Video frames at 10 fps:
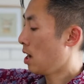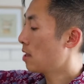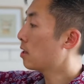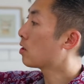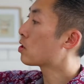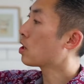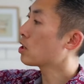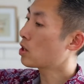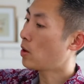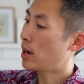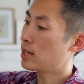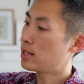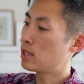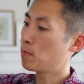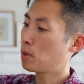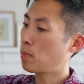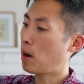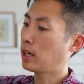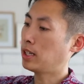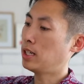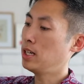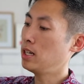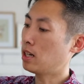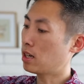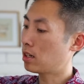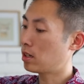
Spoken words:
And then there's also a zippered pocket here.